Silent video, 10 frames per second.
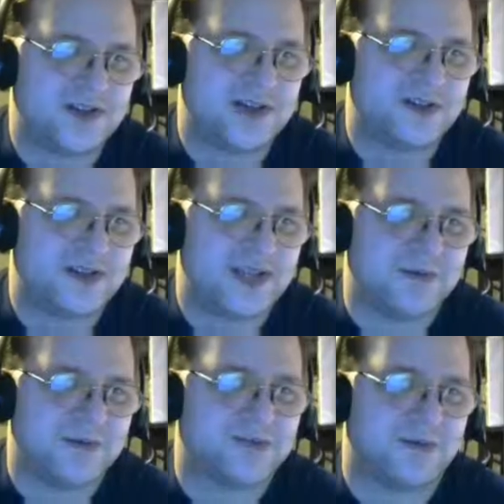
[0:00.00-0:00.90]
clear an enemy, the
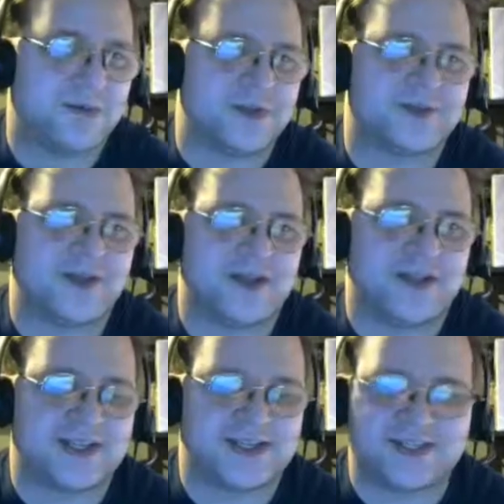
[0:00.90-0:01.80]
enemies won't
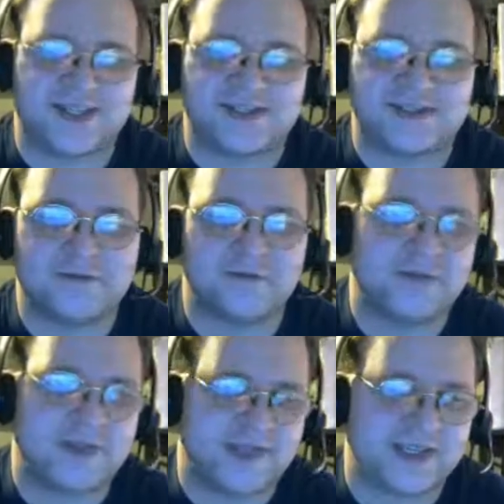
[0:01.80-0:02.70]
respawn, like I said, until you,
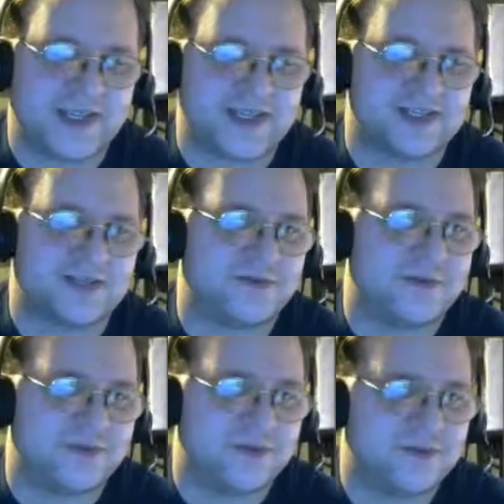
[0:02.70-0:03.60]
like, exit the
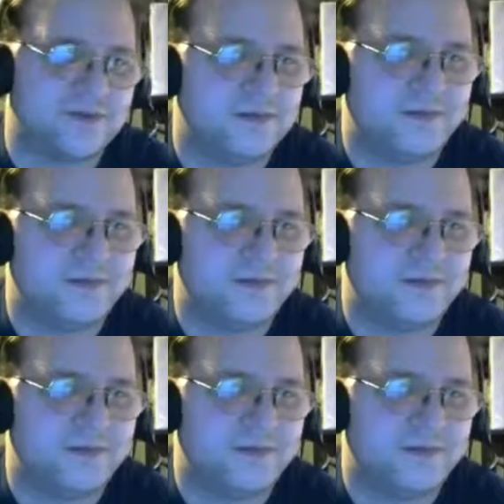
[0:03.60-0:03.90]
field.